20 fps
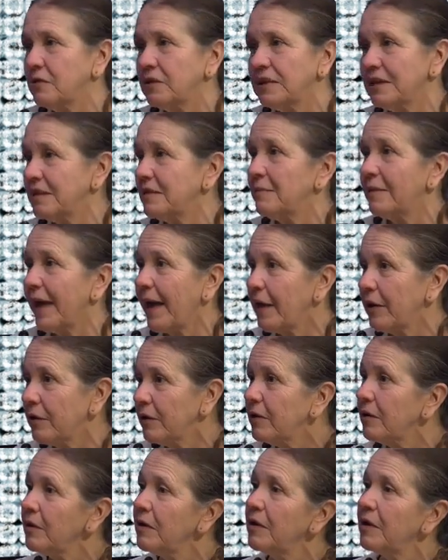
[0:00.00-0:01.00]
It doesn't
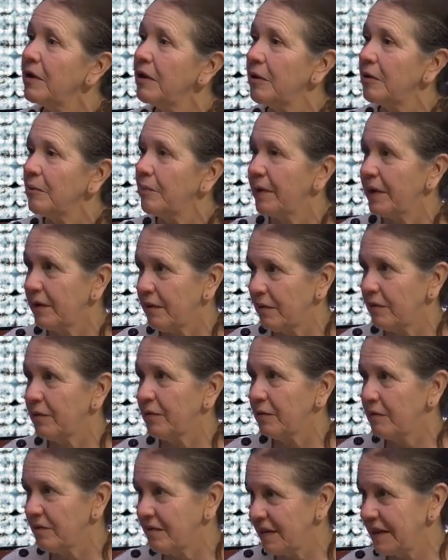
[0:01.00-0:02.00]
matter, but
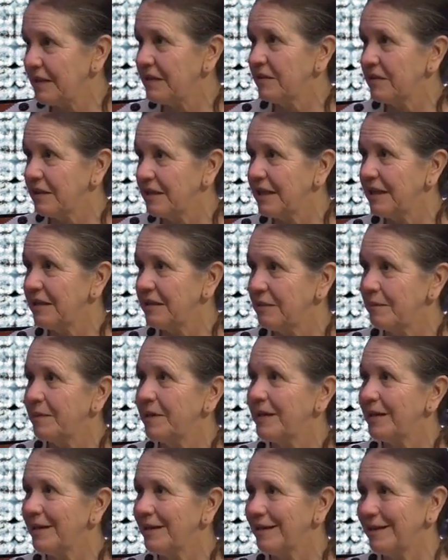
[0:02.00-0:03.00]
those signals need to
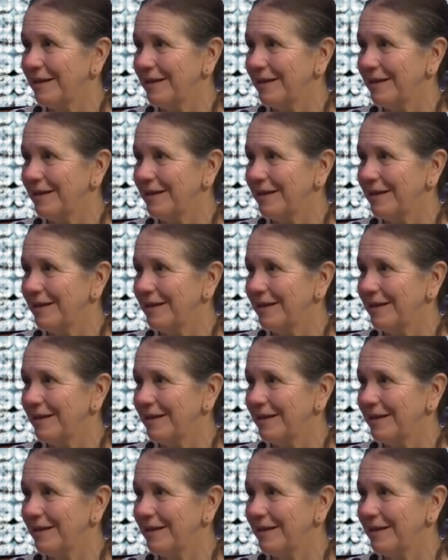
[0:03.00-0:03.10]
be